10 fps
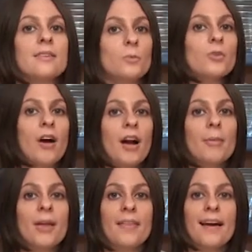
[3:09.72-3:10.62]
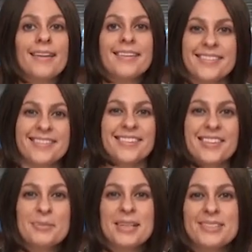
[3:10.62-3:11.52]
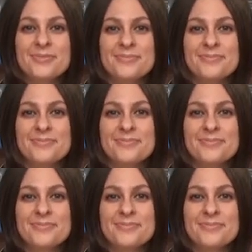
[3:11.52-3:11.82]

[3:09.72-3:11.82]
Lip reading: and we'll talk about that in just a little bit.